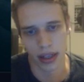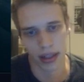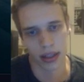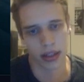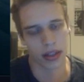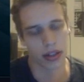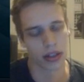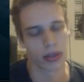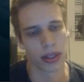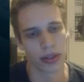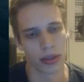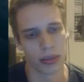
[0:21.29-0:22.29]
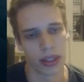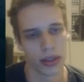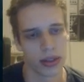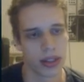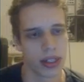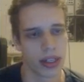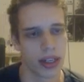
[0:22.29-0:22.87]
I'll talk about the build, and then I